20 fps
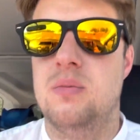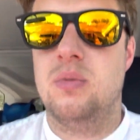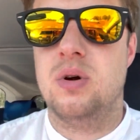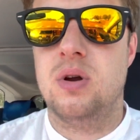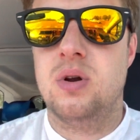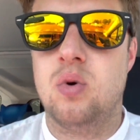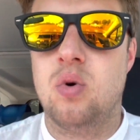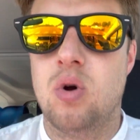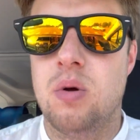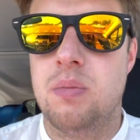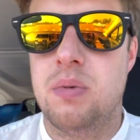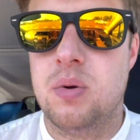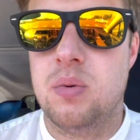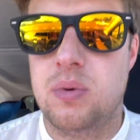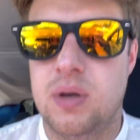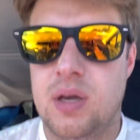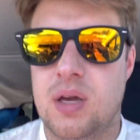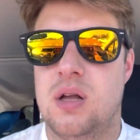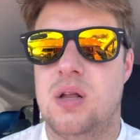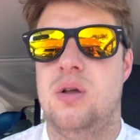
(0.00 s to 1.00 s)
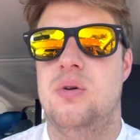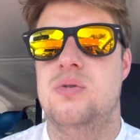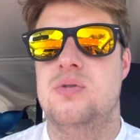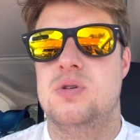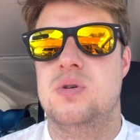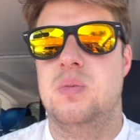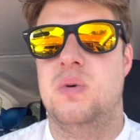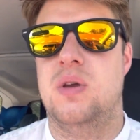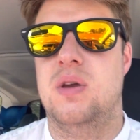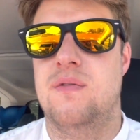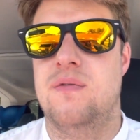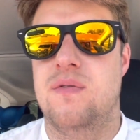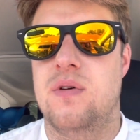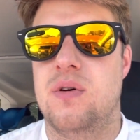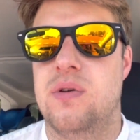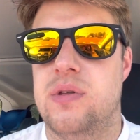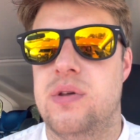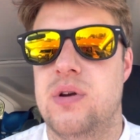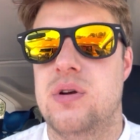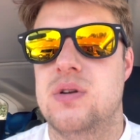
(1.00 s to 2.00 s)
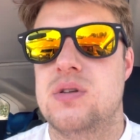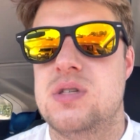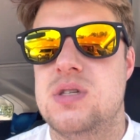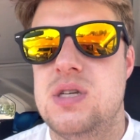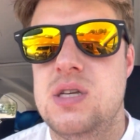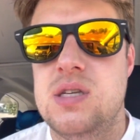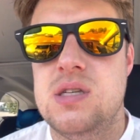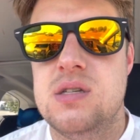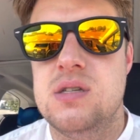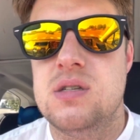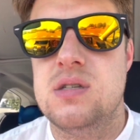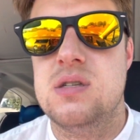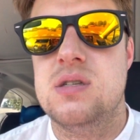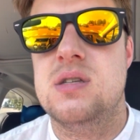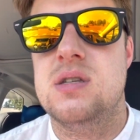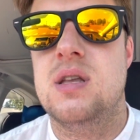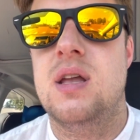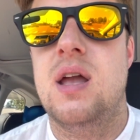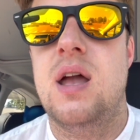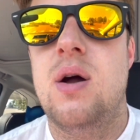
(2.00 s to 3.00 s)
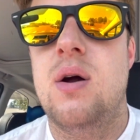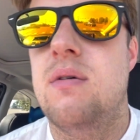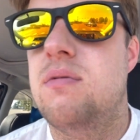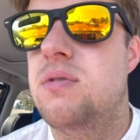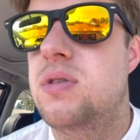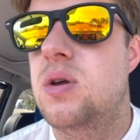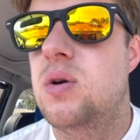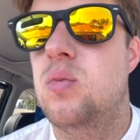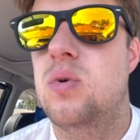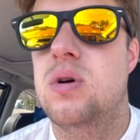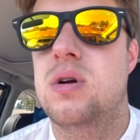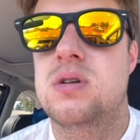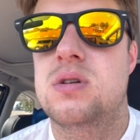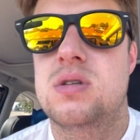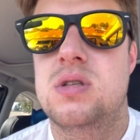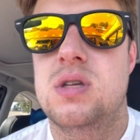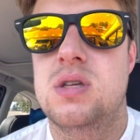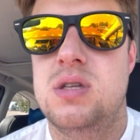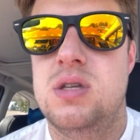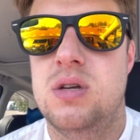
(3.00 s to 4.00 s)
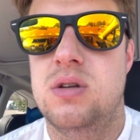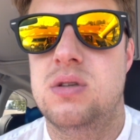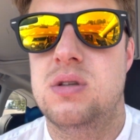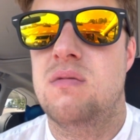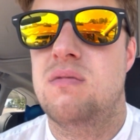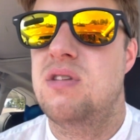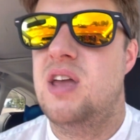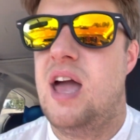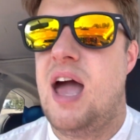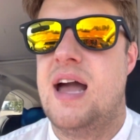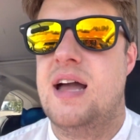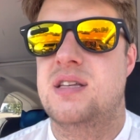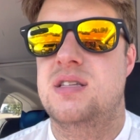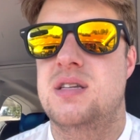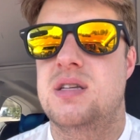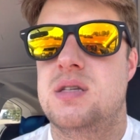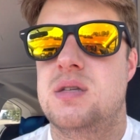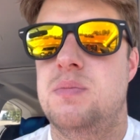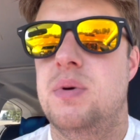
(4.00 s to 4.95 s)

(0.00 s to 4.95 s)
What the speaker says: we're in orbit, we get closer, we get further, seasons and how everything works, the tilt of the axis.